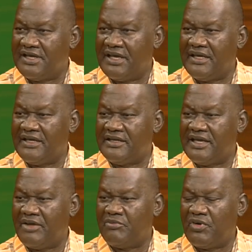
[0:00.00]
they,
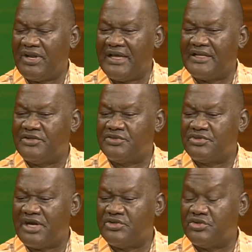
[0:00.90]
they're more likely
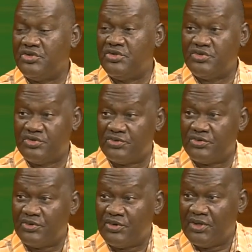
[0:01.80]
to try to use
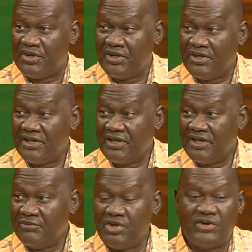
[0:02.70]
you
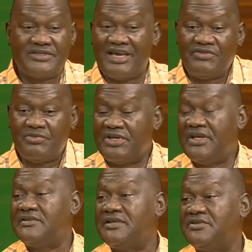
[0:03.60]
because
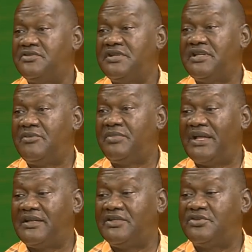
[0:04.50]
everybody else has treated them
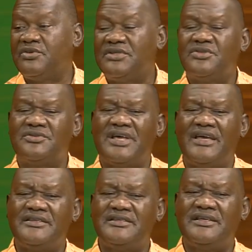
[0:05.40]
badly. So the
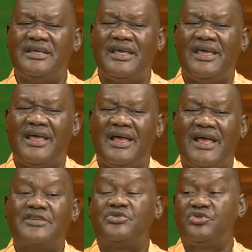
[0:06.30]
society
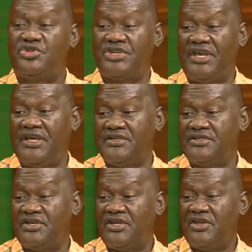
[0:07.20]
has to
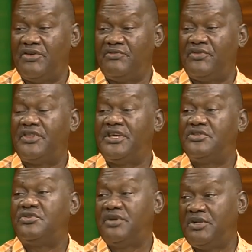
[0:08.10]
change for
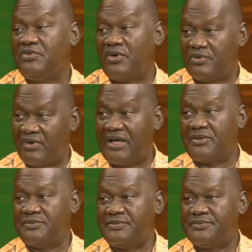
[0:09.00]
things to really work well.